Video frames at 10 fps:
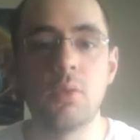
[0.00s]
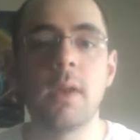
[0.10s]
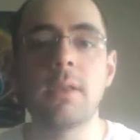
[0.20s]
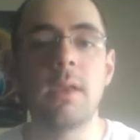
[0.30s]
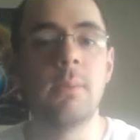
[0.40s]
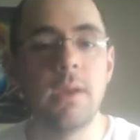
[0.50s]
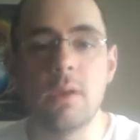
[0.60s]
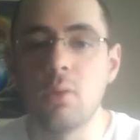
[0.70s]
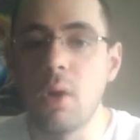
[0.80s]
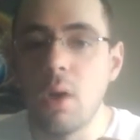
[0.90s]
Great
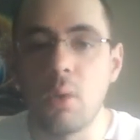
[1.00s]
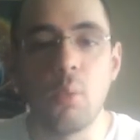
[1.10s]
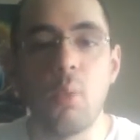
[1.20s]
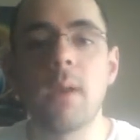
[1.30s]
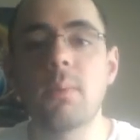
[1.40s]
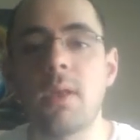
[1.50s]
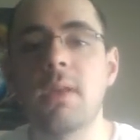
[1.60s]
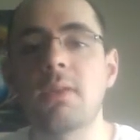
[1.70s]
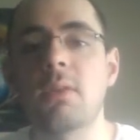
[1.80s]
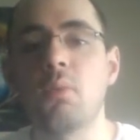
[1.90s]
debut. Right
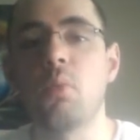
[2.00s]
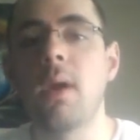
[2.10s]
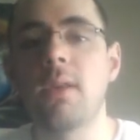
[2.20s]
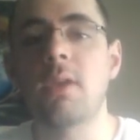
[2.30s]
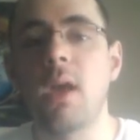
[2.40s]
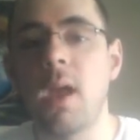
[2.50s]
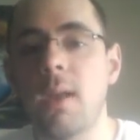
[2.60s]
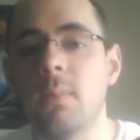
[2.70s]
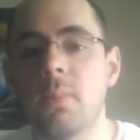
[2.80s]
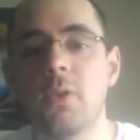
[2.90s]
place, right
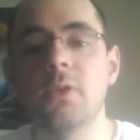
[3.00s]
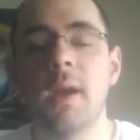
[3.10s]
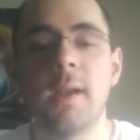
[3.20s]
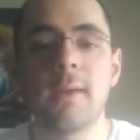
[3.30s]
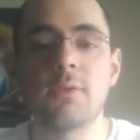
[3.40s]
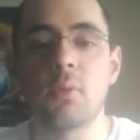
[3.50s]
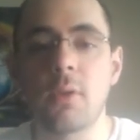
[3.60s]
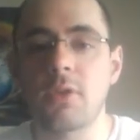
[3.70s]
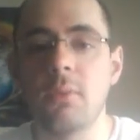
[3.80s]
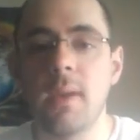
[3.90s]
time, the night after
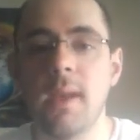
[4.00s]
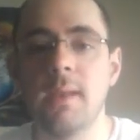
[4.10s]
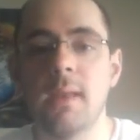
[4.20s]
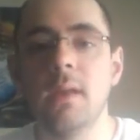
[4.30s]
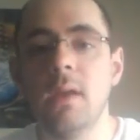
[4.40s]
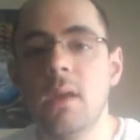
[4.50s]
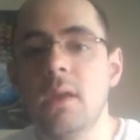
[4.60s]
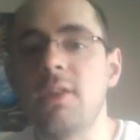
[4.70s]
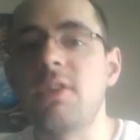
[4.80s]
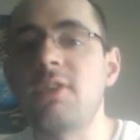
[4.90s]
WrestleMania.
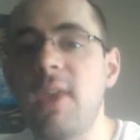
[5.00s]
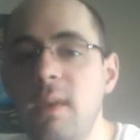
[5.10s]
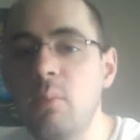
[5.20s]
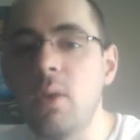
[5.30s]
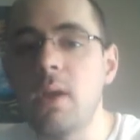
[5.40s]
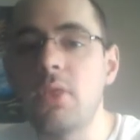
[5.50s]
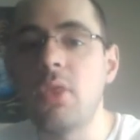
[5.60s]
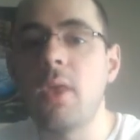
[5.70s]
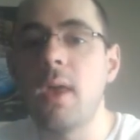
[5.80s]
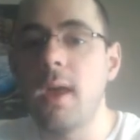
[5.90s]
Same
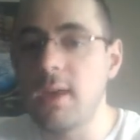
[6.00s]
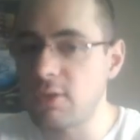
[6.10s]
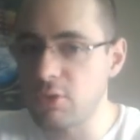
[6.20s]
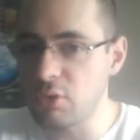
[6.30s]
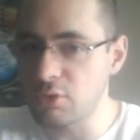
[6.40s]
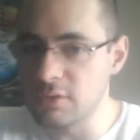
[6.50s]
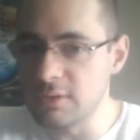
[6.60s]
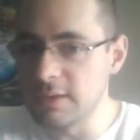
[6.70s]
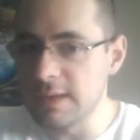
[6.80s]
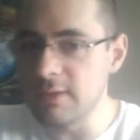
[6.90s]
with a
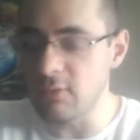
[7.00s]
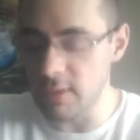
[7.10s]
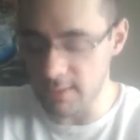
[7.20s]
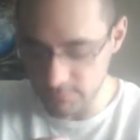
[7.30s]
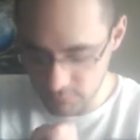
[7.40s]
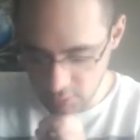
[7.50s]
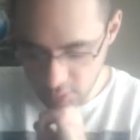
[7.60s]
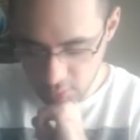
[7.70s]
certain diva.